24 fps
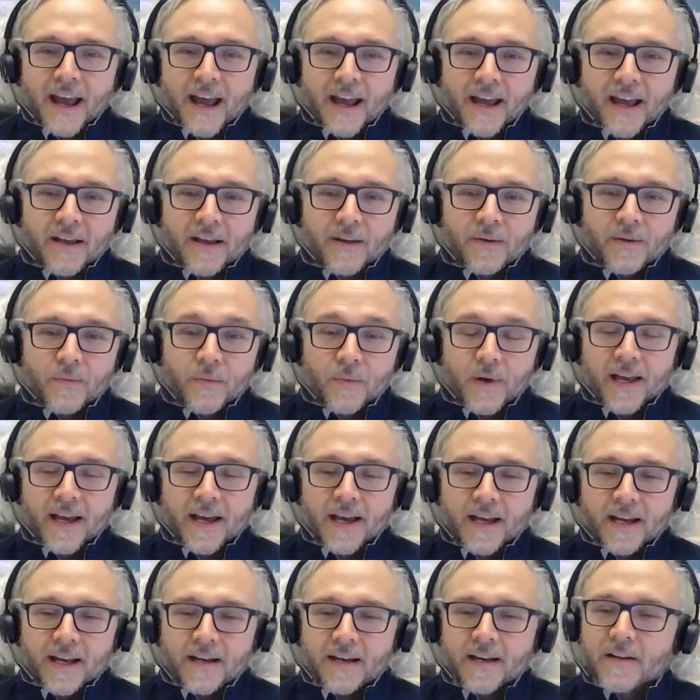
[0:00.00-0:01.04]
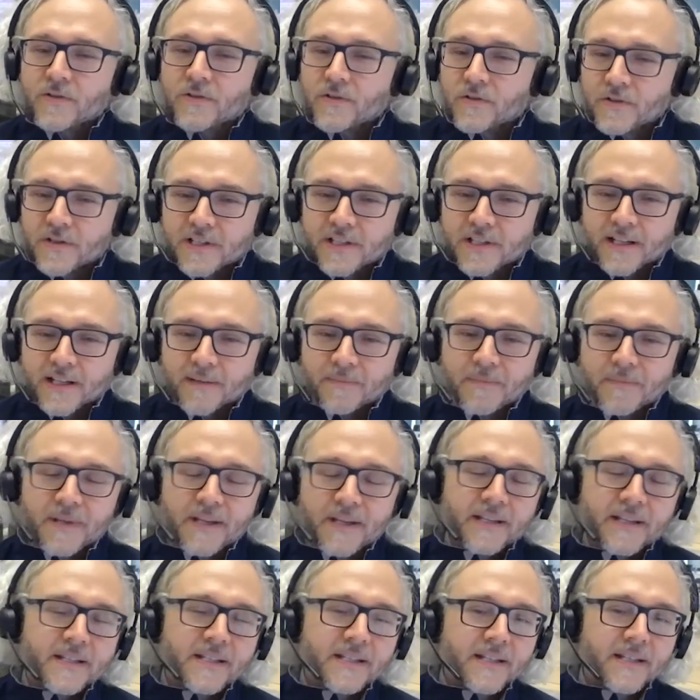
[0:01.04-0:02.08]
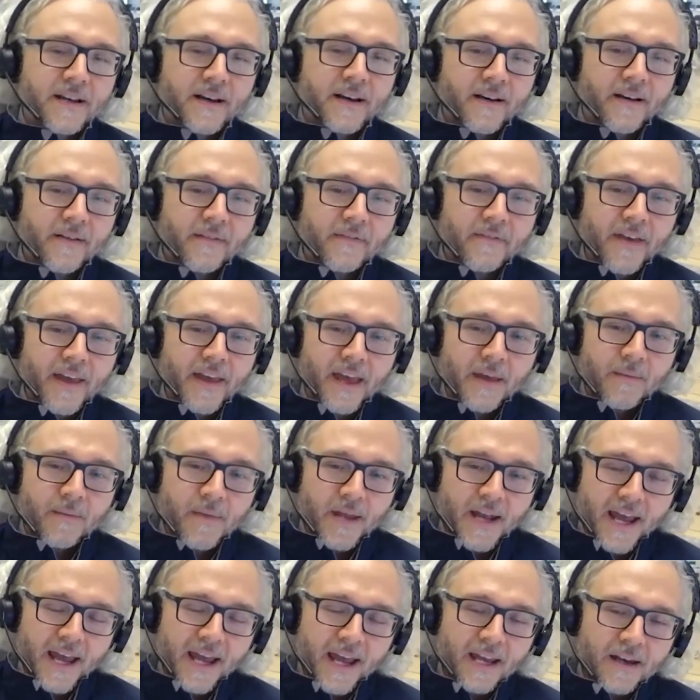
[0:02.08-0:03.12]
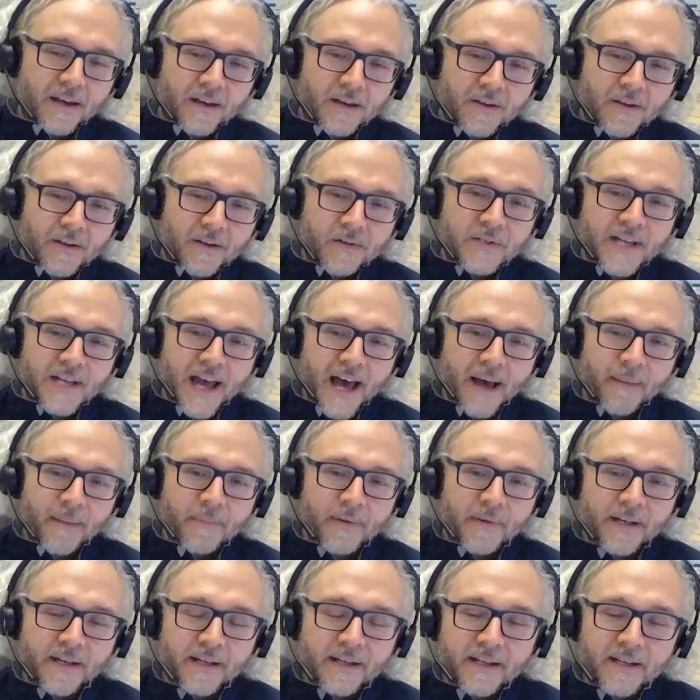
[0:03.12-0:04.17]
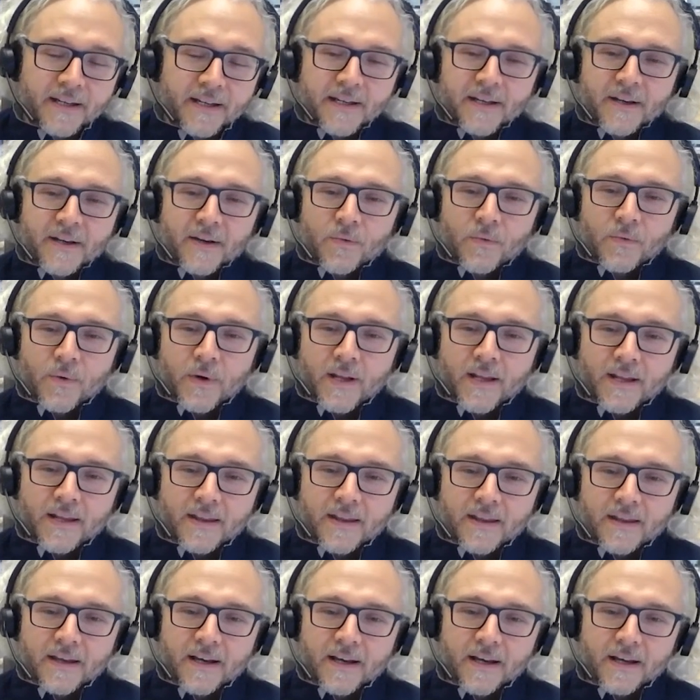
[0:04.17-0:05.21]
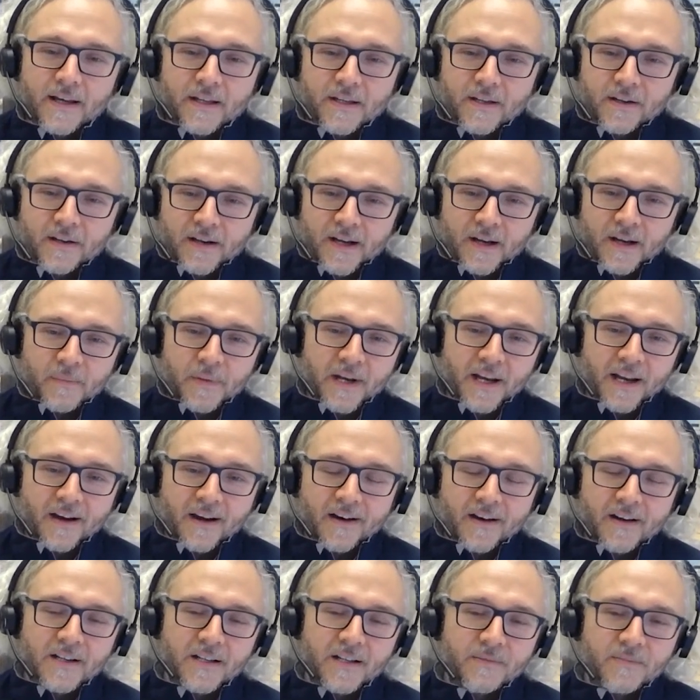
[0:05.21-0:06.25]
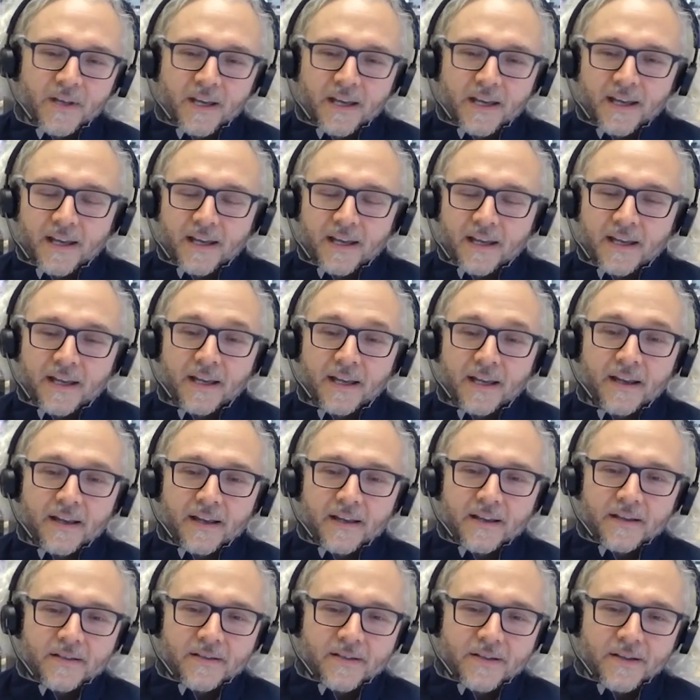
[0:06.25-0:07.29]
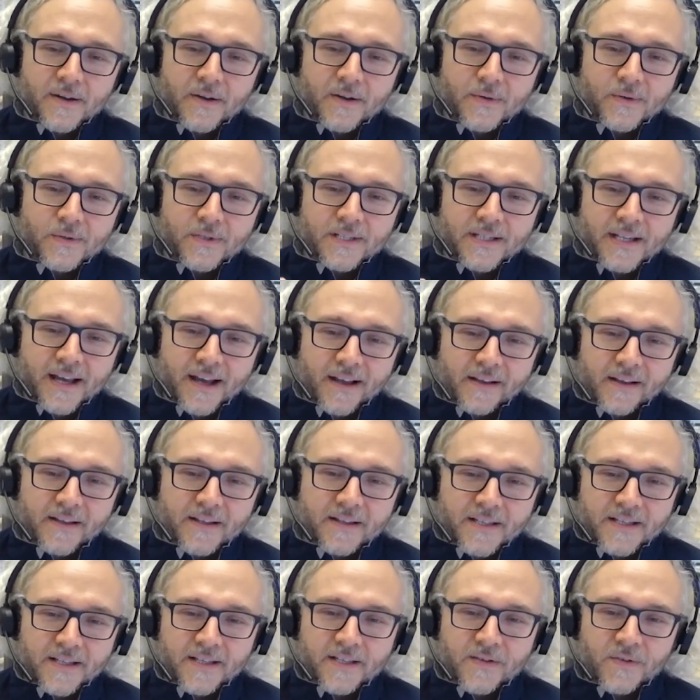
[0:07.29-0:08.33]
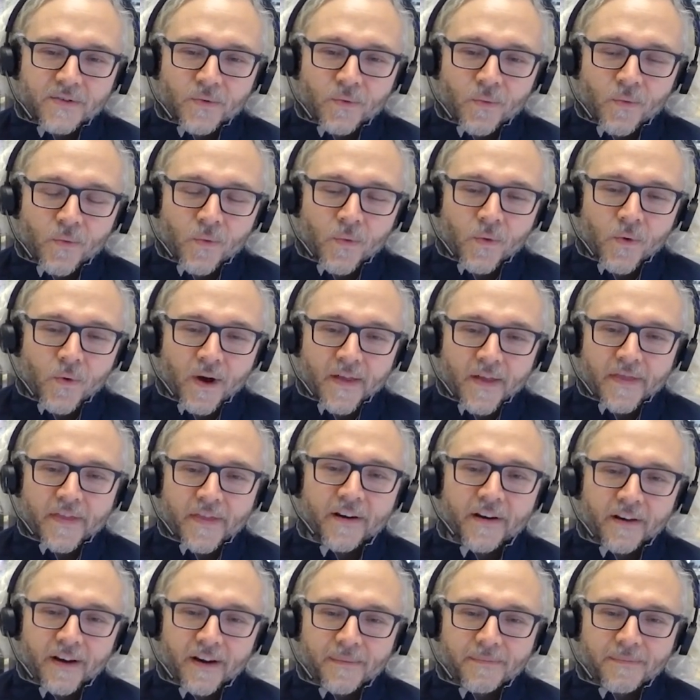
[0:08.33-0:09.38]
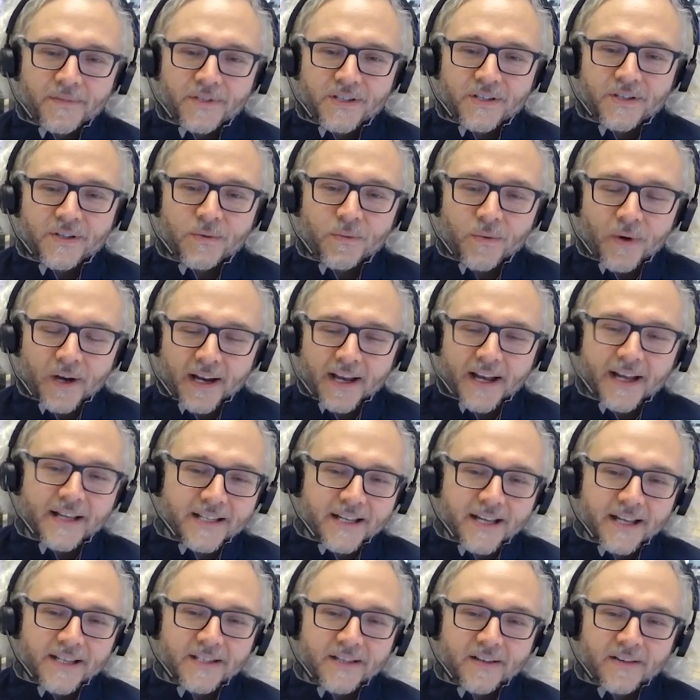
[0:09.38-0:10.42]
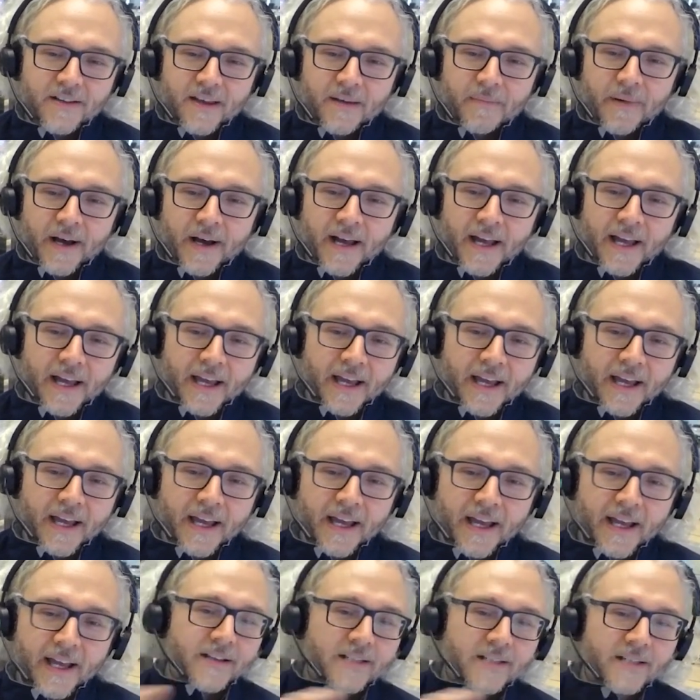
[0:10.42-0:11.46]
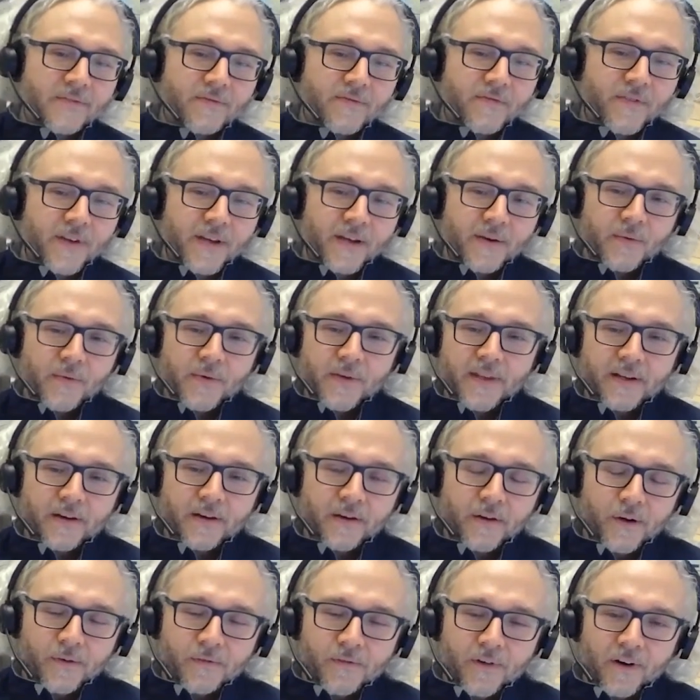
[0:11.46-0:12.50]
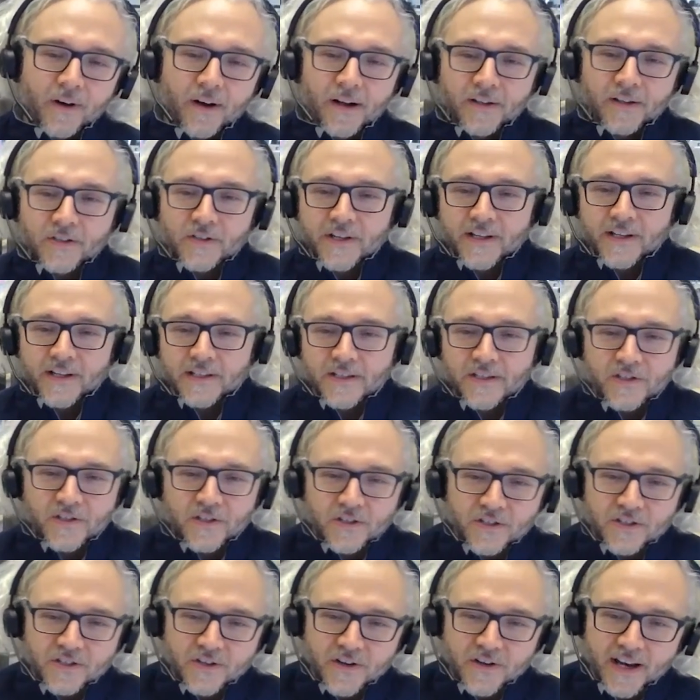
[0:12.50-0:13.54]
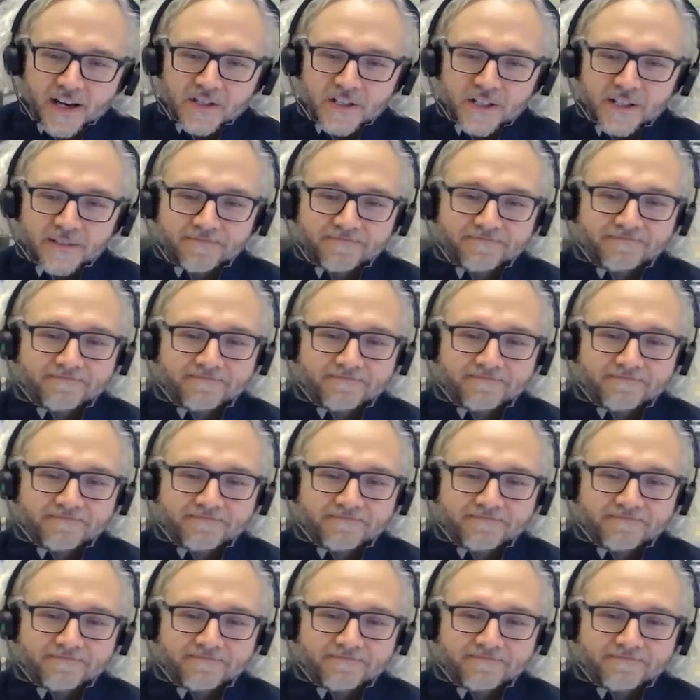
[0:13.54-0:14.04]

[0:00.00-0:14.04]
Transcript: And we had an interesting piece of M&A news happen with your company, RWE. So tell us what they're up to, what assets are they buying, and how does it fit with their overall transition strategy?